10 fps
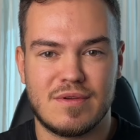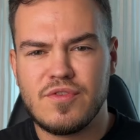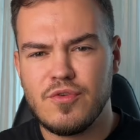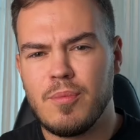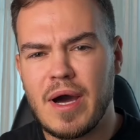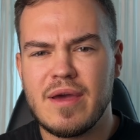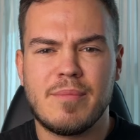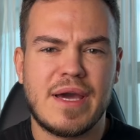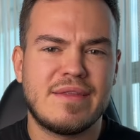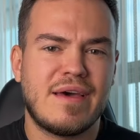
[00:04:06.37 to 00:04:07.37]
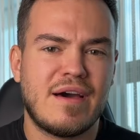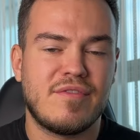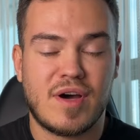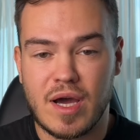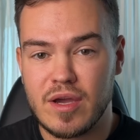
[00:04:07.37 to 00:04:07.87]
Dubai might have
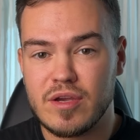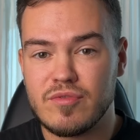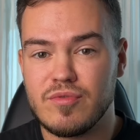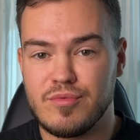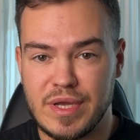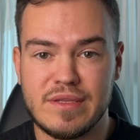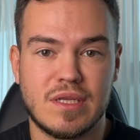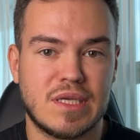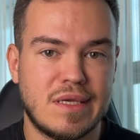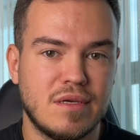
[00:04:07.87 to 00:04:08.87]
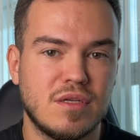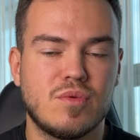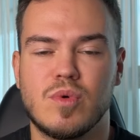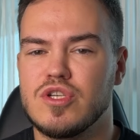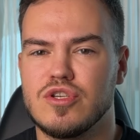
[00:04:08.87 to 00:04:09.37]
higher rental
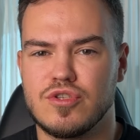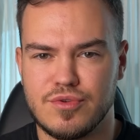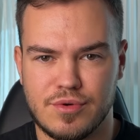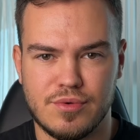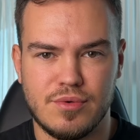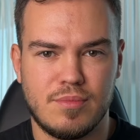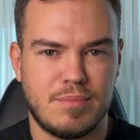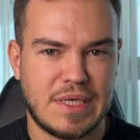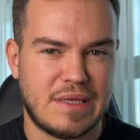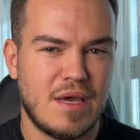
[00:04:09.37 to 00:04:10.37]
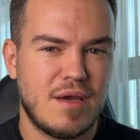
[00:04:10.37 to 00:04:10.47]
yield, which is true, but